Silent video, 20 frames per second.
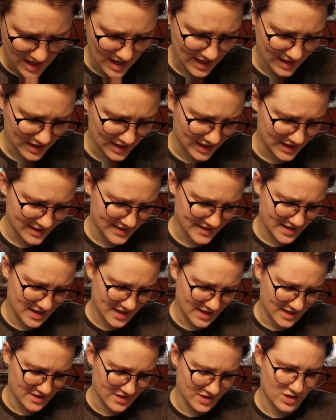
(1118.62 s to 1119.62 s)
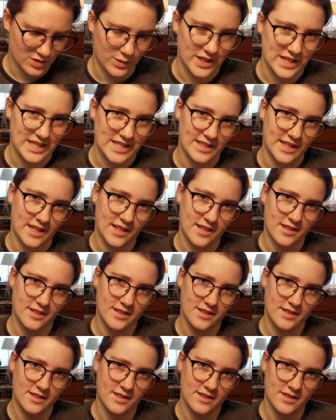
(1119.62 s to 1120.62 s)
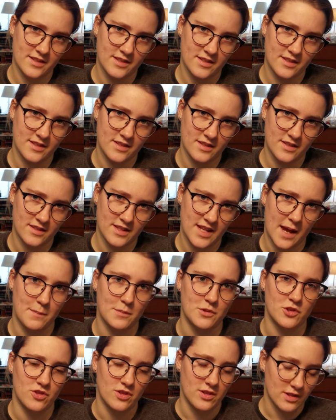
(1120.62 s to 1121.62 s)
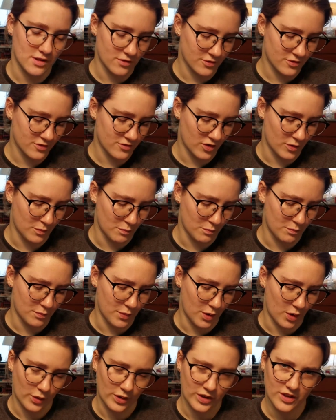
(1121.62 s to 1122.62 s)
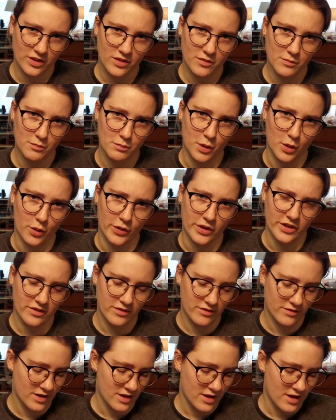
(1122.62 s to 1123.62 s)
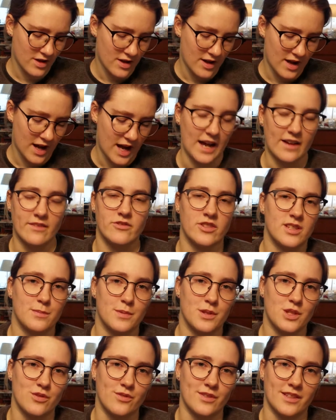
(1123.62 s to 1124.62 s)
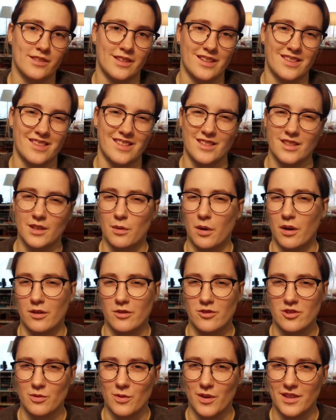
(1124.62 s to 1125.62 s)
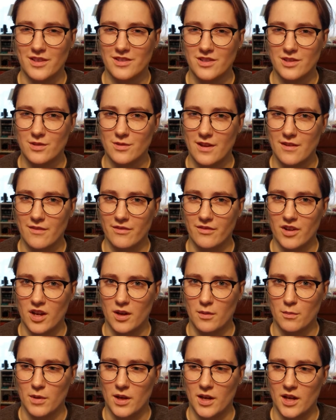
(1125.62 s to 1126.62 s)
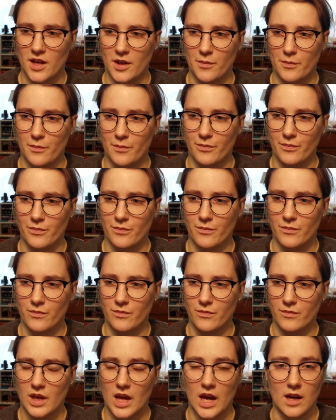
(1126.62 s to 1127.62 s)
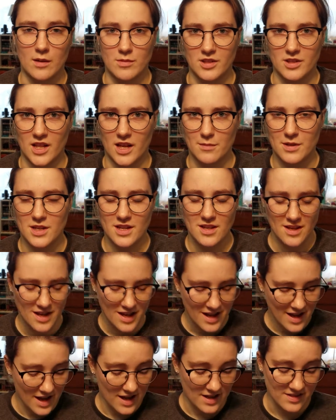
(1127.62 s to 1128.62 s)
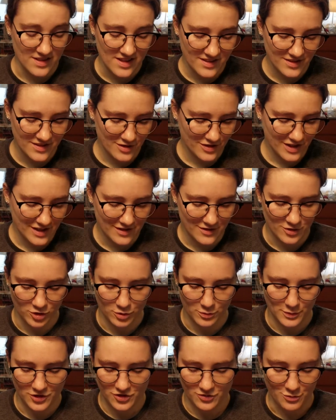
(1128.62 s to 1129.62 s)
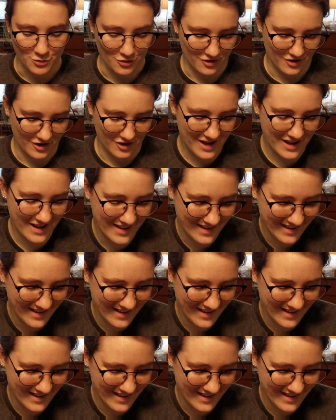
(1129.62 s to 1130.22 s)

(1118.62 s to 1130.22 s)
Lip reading: I got size 26 tapestry needles from Bowen. I've just been using like the Sewology ones you get from Hobby Lobby, and these are like so much smoother.